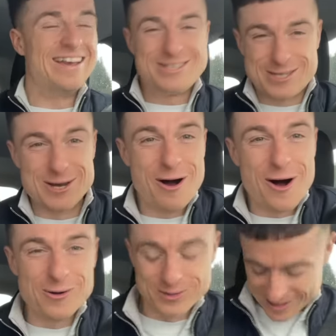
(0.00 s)
he's too
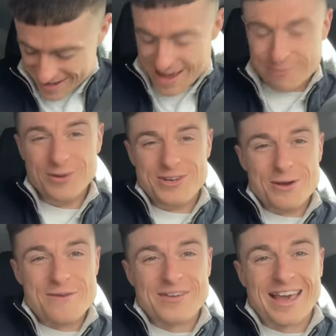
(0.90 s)
old. He wouldn't do
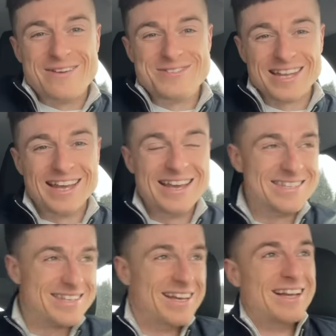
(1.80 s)
it if he came to
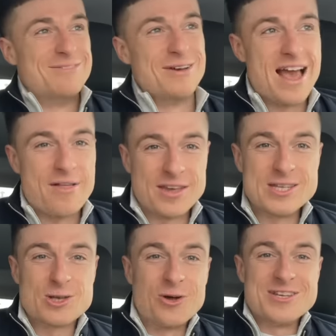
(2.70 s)
Leeds. But yeah, I think he
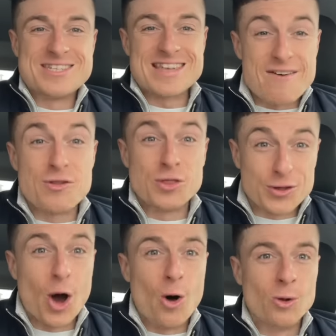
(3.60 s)
scored his seventh
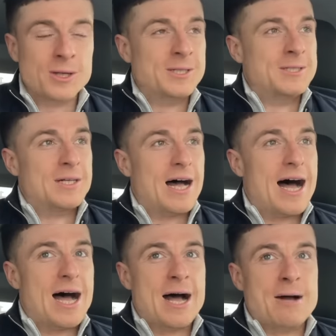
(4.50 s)
goal.
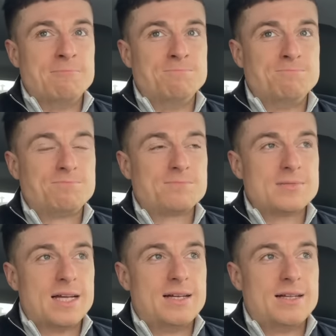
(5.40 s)
Um,
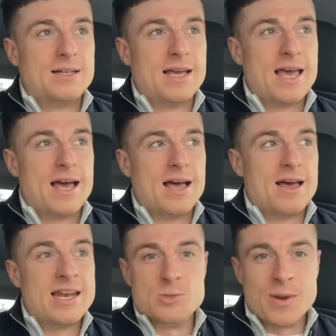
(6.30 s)
yeah,
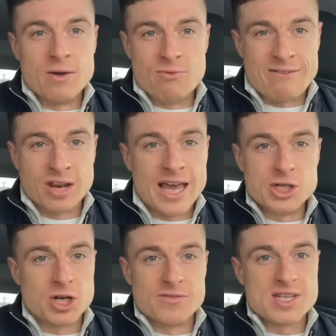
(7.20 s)
and he's been a
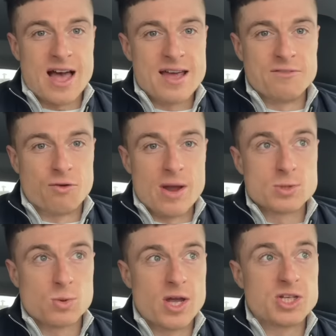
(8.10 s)
revelation of a signing for
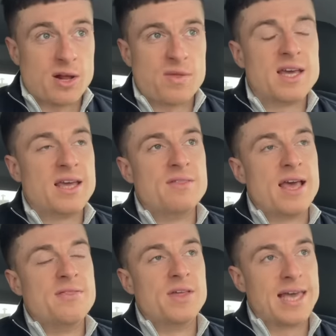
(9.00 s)
Ipswich. And I think in,
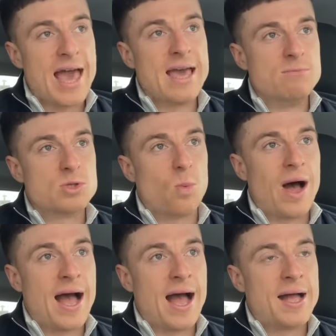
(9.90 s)
in the games
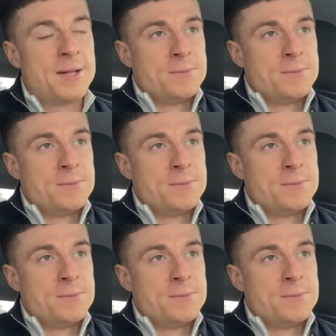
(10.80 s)
where